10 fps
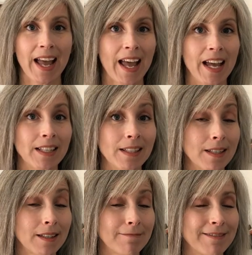And
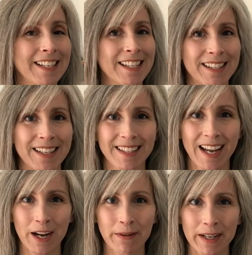since
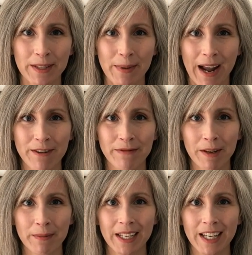I raised my
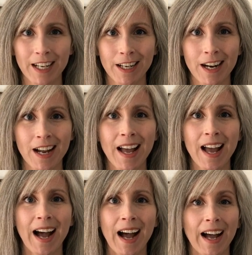family here,
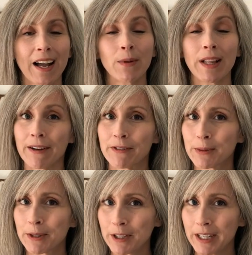I will have
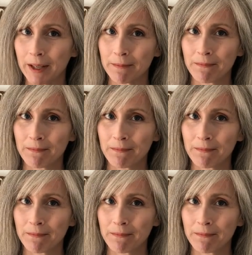to agree.